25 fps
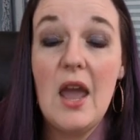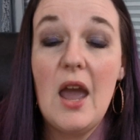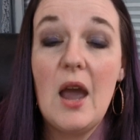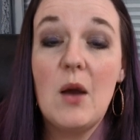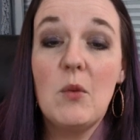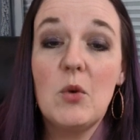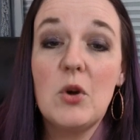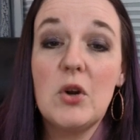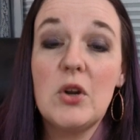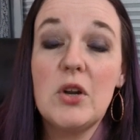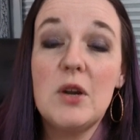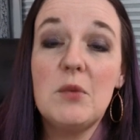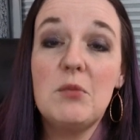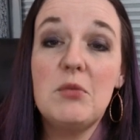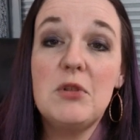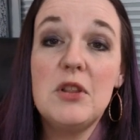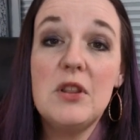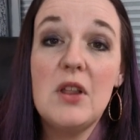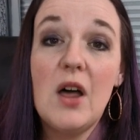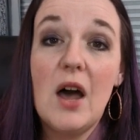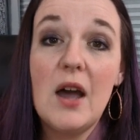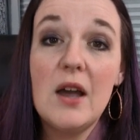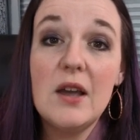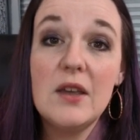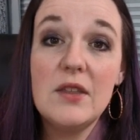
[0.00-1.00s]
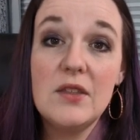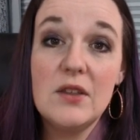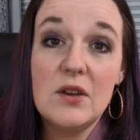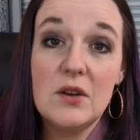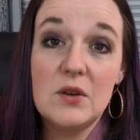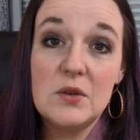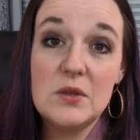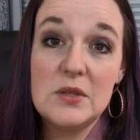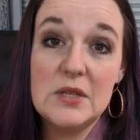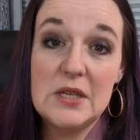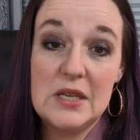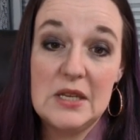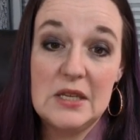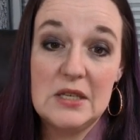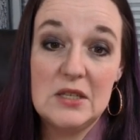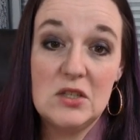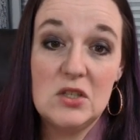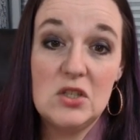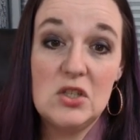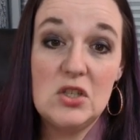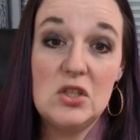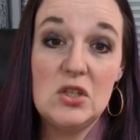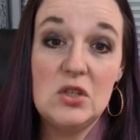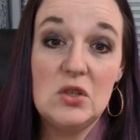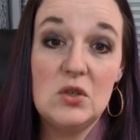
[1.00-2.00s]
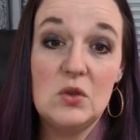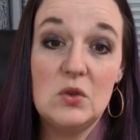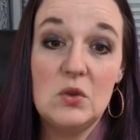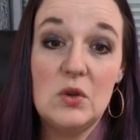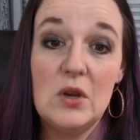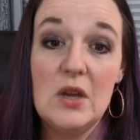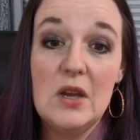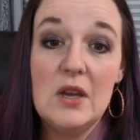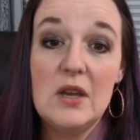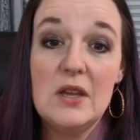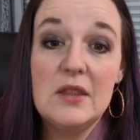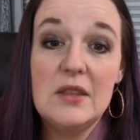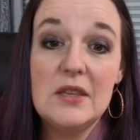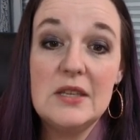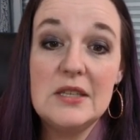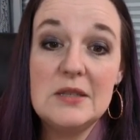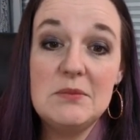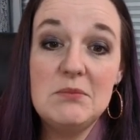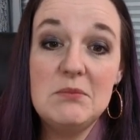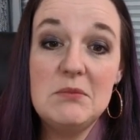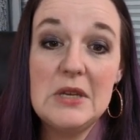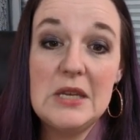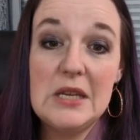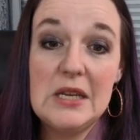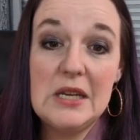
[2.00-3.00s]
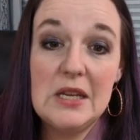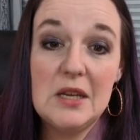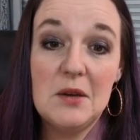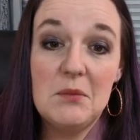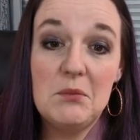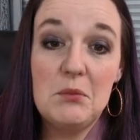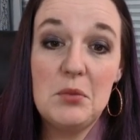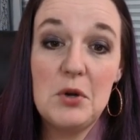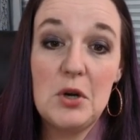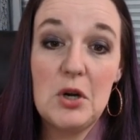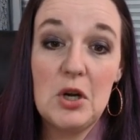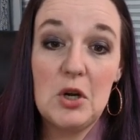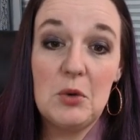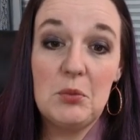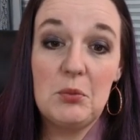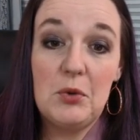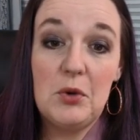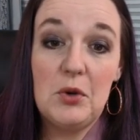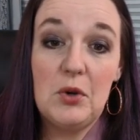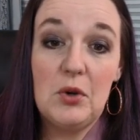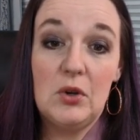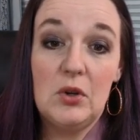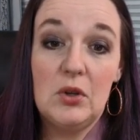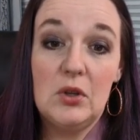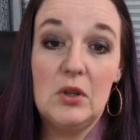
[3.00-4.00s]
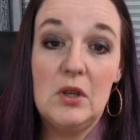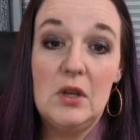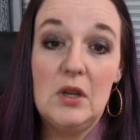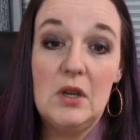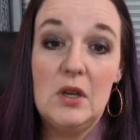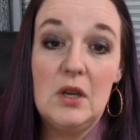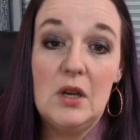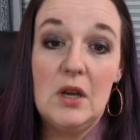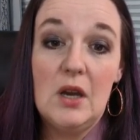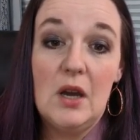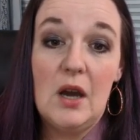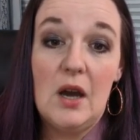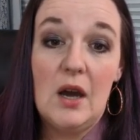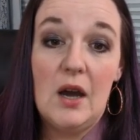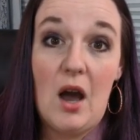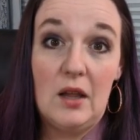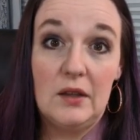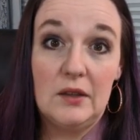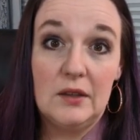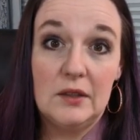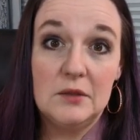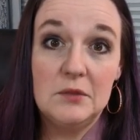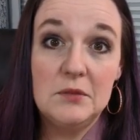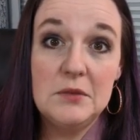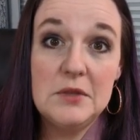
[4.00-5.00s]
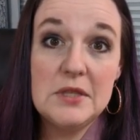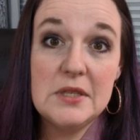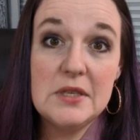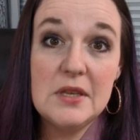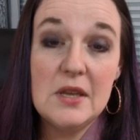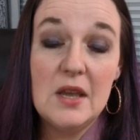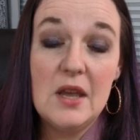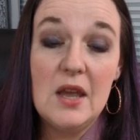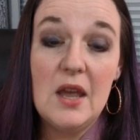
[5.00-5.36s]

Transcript: and we're going to plug those into these medium purple columns.